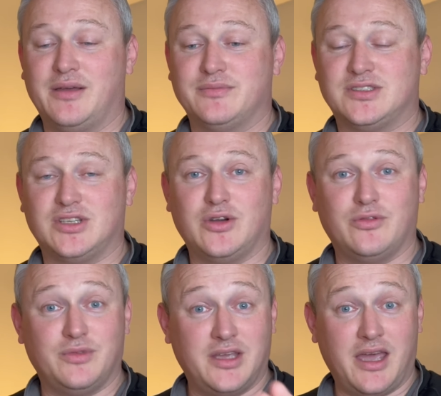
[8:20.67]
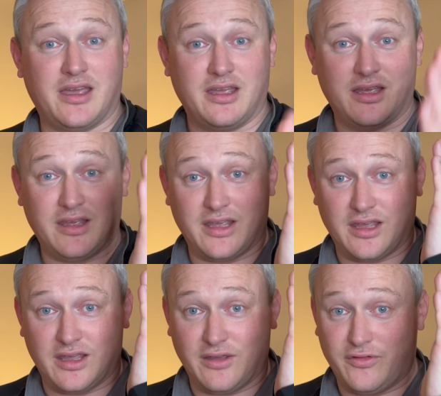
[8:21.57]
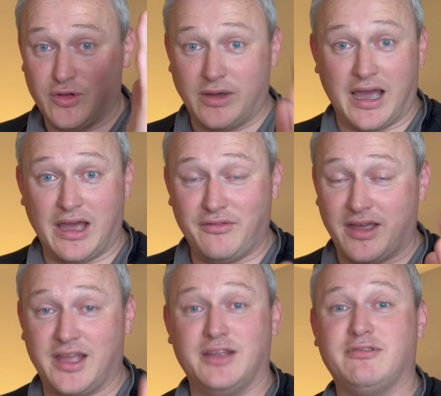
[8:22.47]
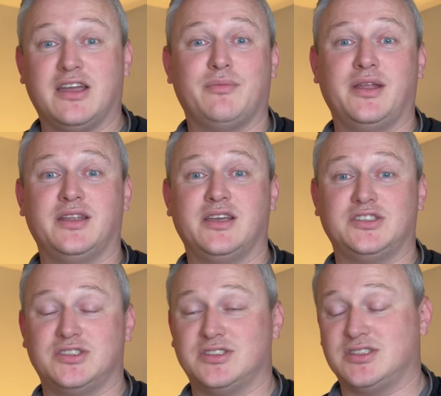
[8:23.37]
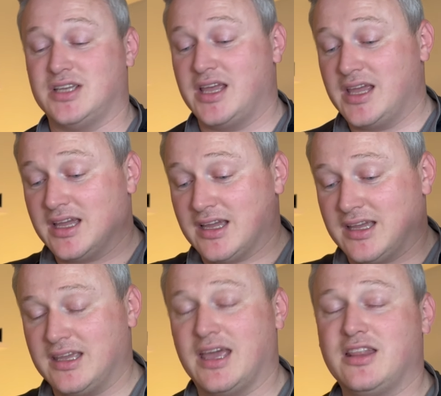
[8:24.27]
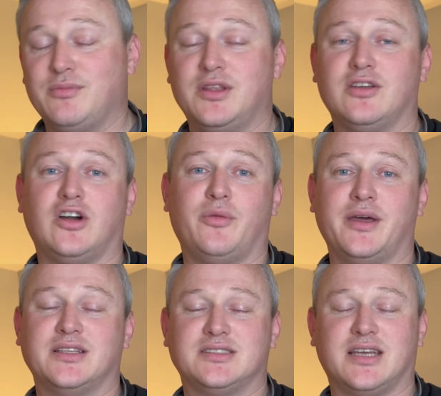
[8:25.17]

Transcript: So yeah, if you have any recommendations, get them in the comments.